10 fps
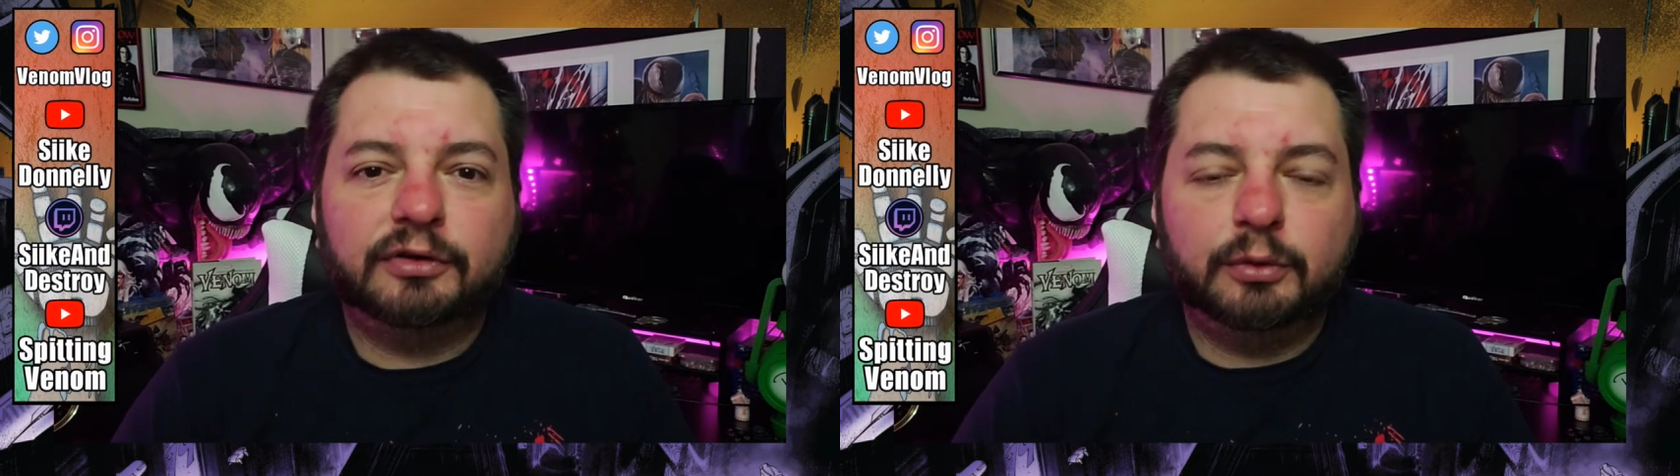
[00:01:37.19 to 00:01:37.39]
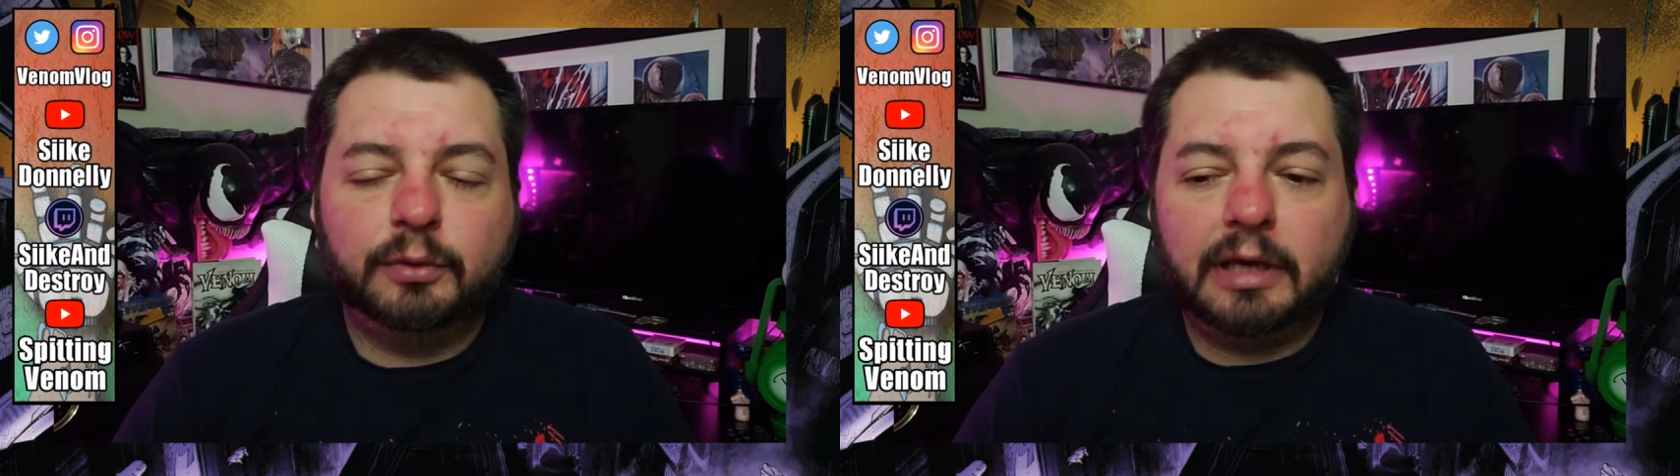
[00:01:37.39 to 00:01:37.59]

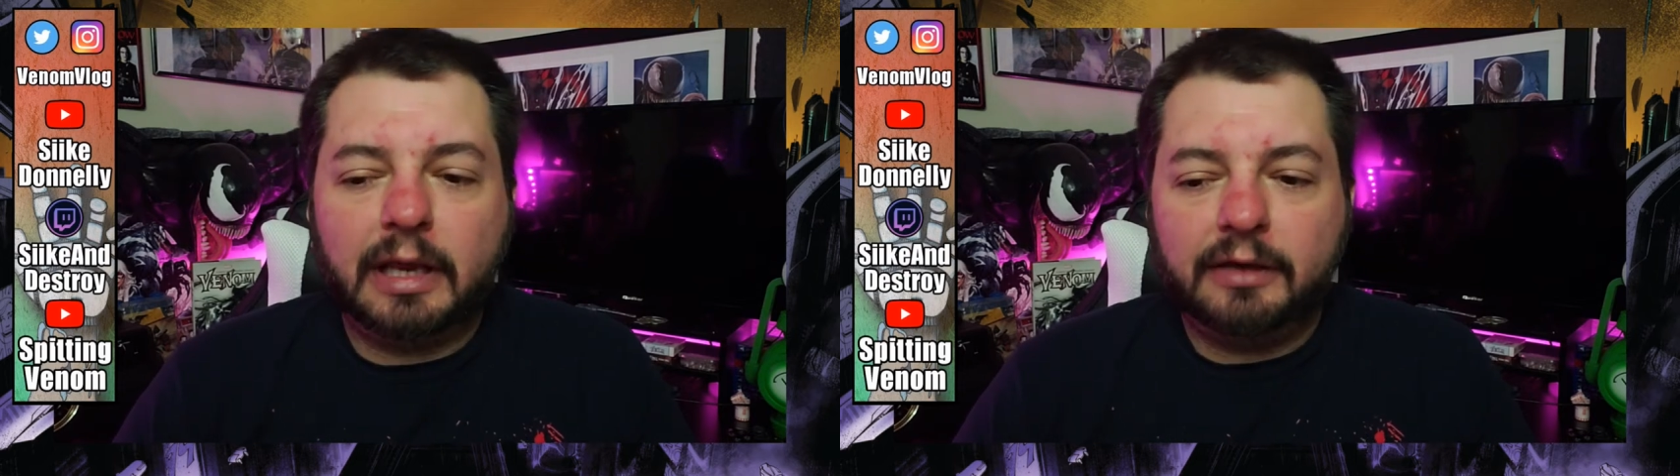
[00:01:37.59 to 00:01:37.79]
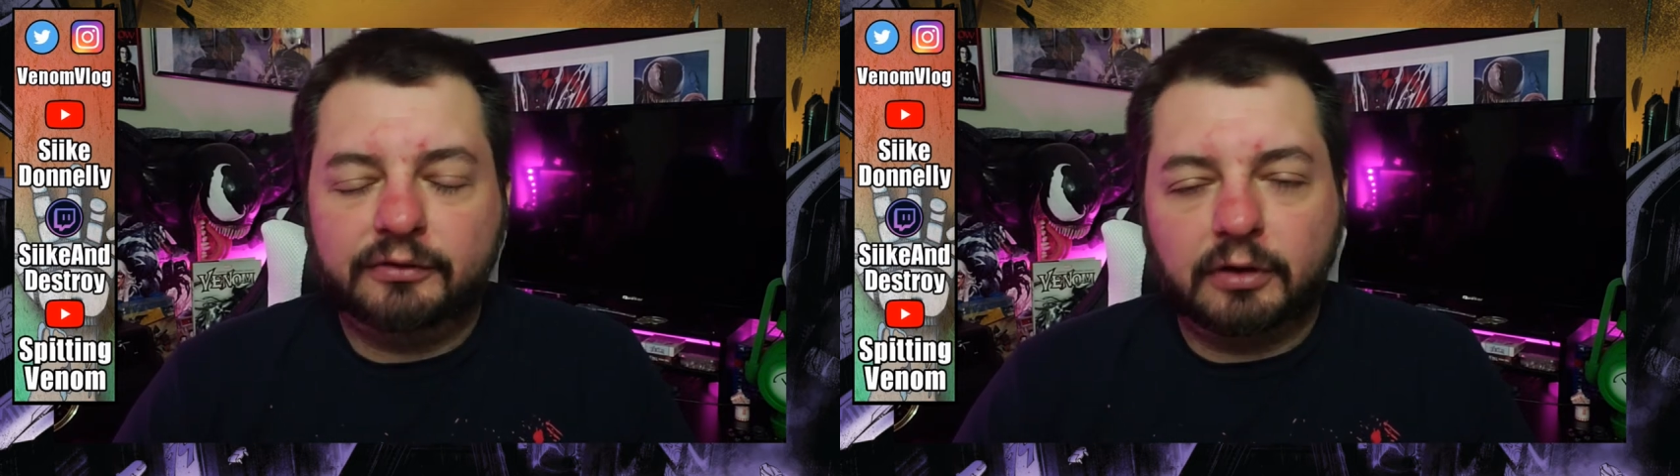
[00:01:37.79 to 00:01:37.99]
doing
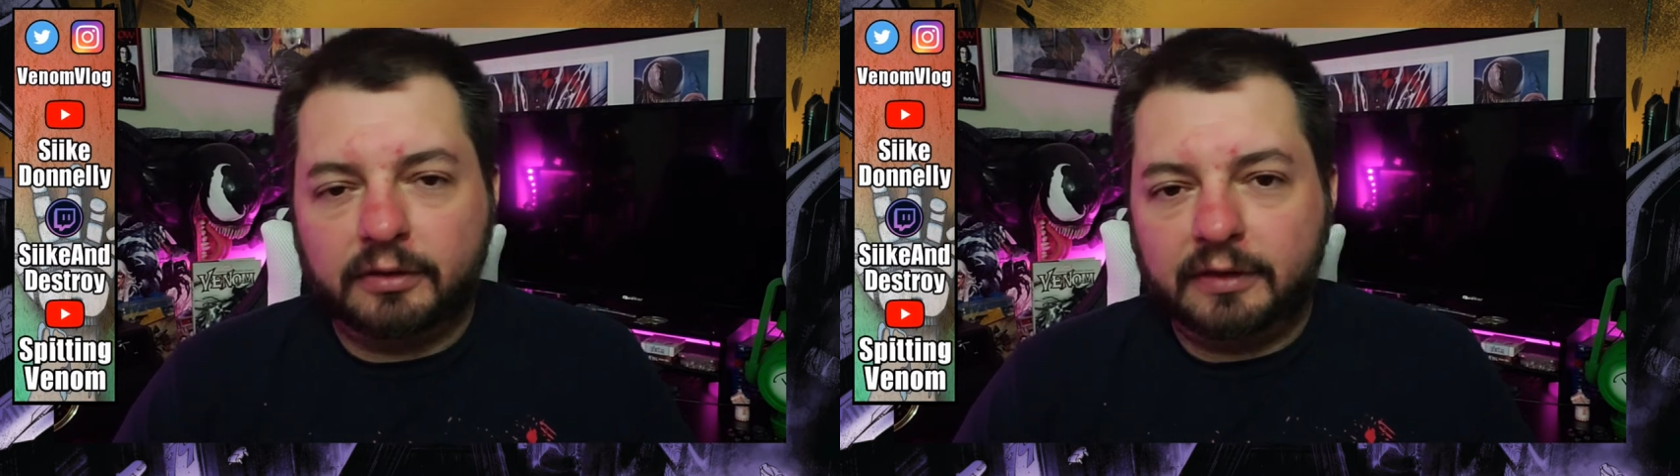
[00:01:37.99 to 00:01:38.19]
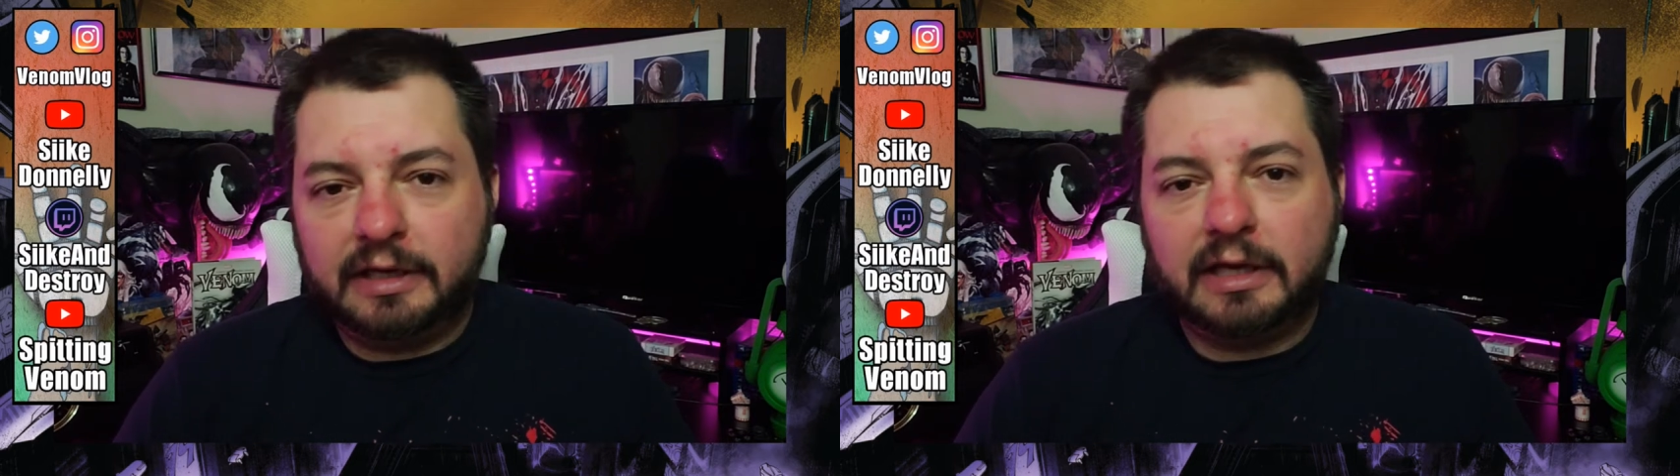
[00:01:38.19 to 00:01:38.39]
and start
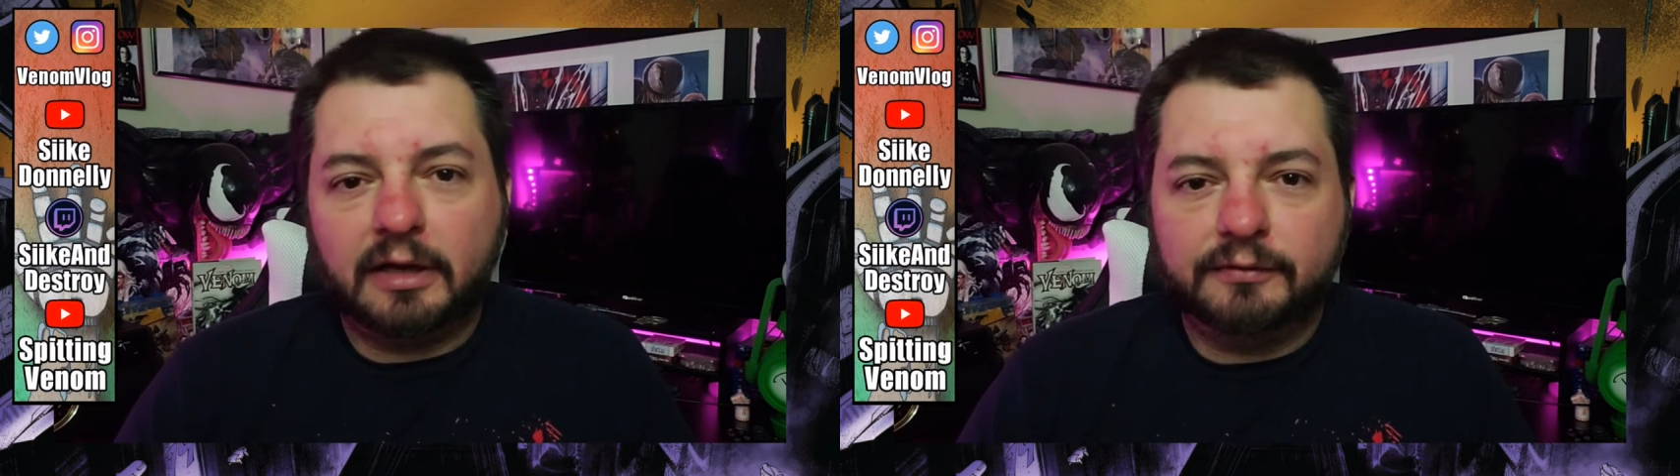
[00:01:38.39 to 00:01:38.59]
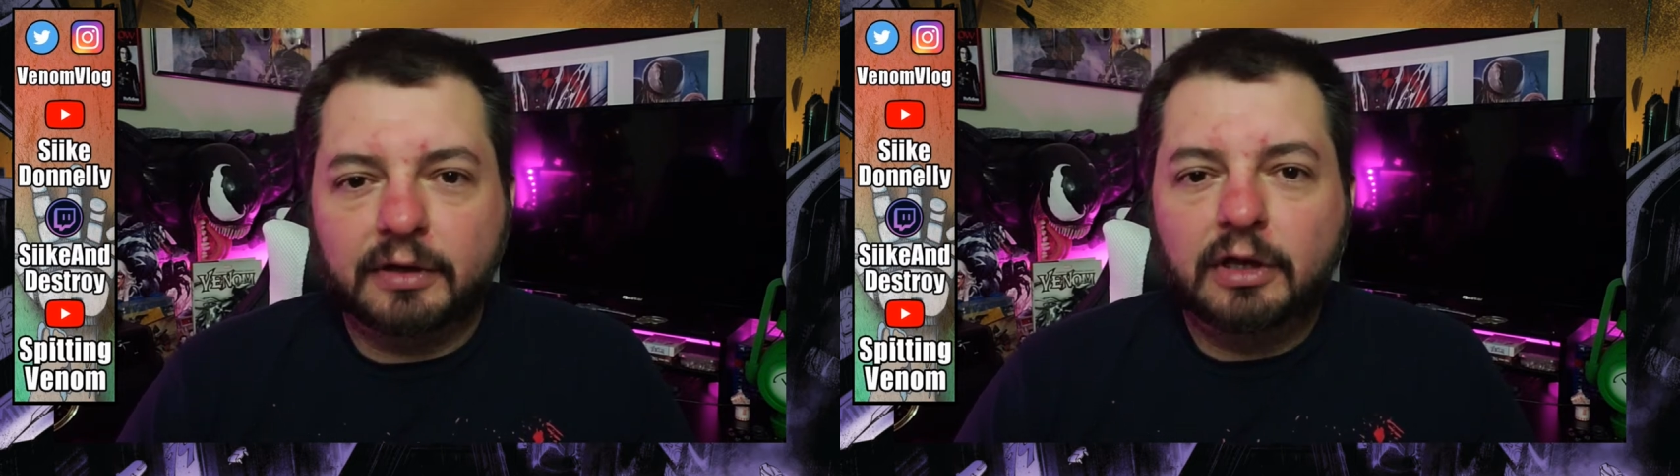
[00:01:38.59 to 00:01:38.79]
thinking of